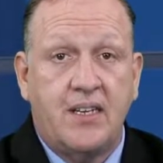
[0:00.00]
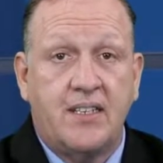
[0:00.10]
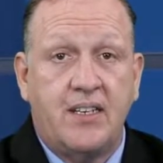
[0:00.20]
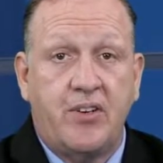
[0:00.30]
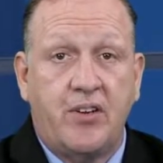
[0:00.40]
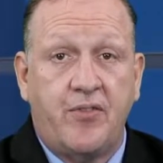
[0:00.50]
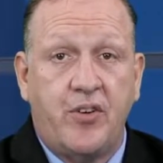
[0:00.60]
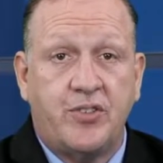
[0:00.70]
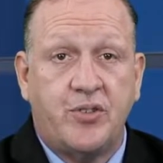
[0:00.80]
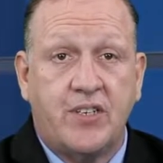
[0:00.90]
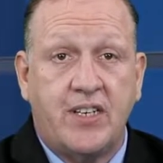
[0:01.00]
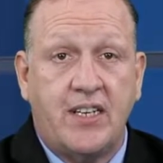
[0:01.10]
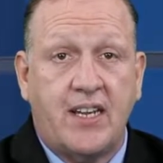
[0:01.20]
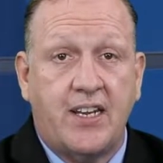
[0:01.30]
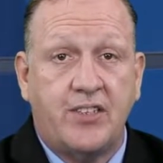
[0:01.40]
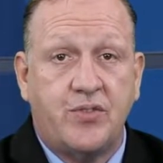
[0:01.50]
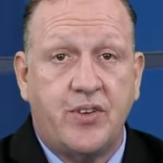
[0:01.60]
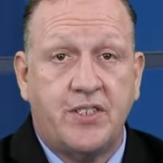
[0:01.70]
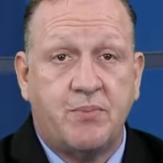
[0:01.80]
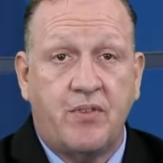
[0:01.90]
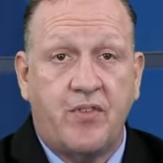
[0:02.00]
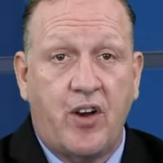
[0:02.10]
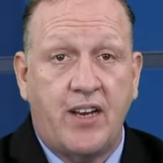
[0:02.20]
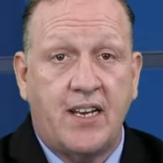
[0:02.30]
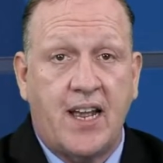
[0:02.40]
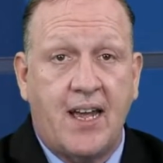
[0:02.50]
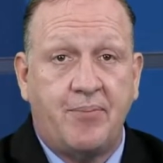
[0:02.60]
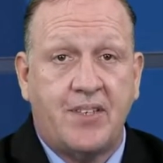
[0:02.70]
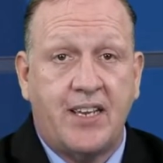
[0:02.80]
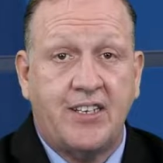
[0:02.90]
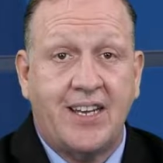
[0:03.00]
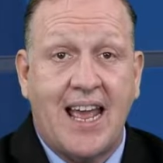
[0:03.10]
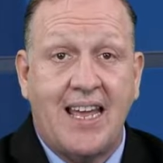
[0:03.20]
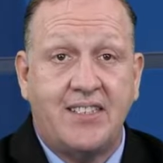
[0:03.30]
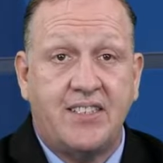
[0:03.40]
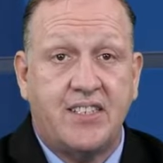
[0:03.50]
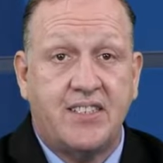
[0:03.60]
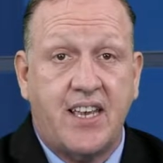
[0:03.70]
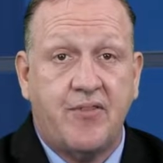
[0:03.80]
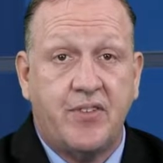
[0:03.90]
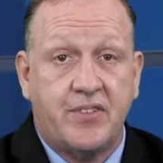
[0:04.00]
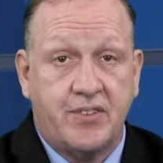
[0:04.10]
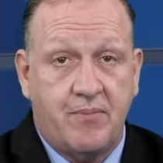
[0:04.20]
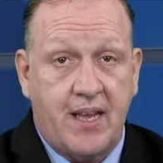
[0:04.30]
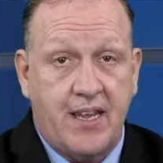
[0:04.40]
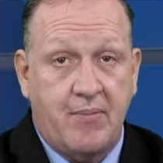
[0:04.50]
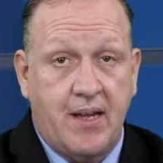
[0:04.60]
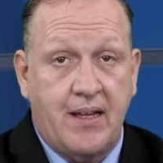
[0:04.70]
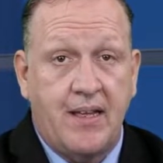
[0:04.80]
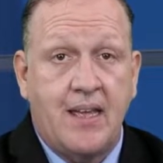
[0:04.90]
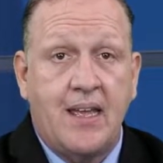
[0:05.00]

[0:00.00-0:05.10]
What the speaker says: delivered a virtual keynote address providing an update on ASEAN's efforts to Myanmar